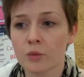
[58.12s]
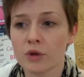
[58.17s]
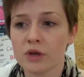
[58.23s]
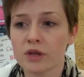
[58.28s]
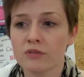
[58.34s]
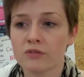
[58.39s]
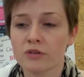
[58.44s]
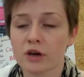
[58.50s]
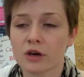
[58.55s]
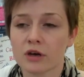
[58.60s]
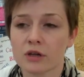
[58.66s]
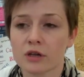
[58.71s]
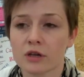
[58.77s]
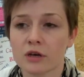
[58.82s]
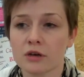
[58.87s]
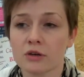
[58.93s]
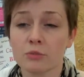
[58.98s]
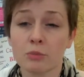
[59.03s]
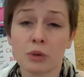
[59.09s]
We've got a
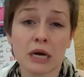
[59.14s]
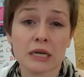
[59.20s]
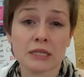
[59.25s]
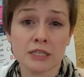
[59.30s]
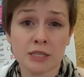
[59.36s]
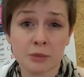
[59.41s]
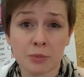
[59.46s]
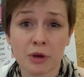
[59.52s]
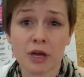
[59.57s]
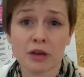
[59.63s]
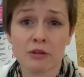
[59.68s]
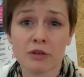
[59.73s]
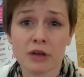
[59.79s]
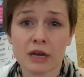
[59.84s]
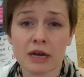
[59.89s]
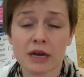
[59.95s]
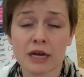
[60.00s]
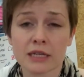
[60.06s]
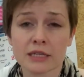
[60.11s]
lot of participatory
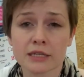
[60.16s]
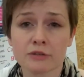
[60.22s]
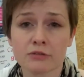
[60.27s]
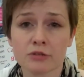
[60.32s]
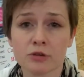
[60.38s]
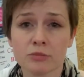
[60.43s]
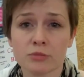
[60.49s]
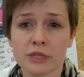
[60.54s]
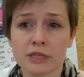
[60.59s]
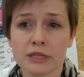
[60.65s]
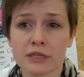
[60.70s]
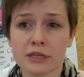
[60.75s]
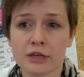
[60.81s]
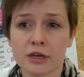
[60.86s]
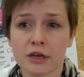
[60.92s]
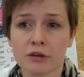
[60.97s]
arts groups in the